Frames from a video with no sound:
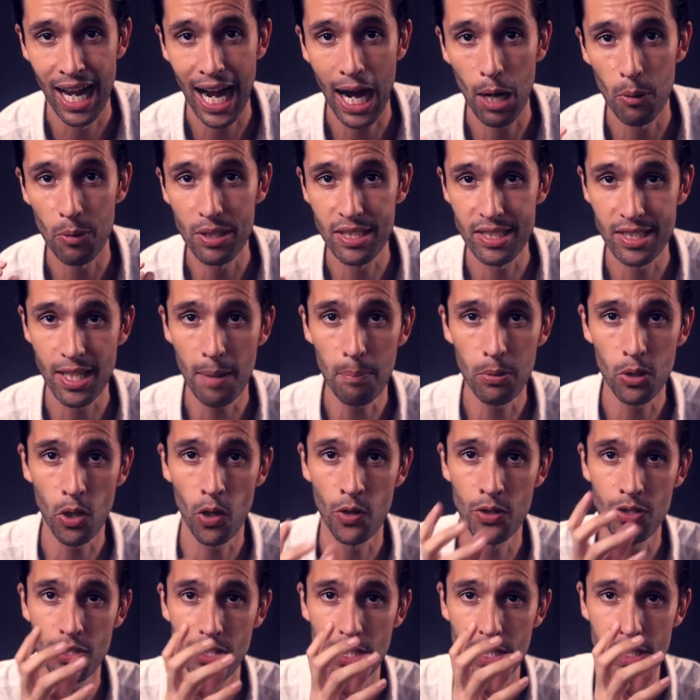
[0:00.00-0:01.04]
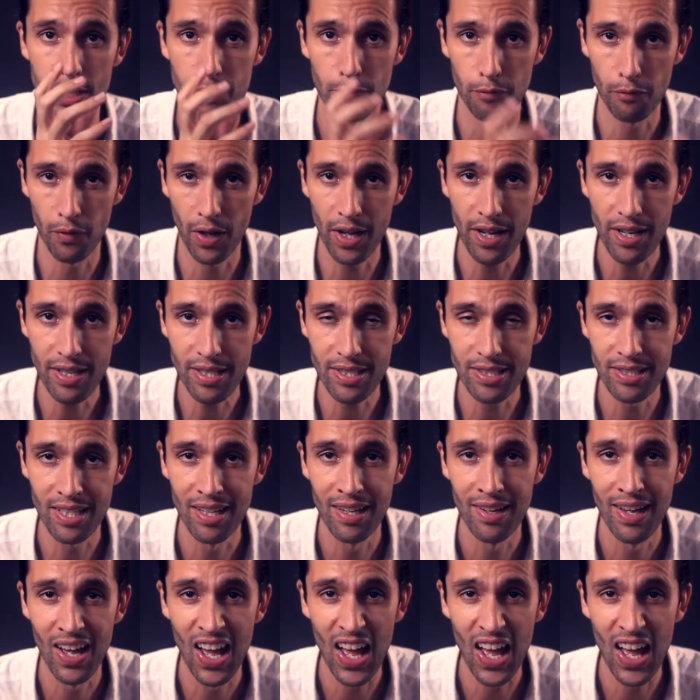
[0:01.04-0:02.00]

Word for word: our subconscious first,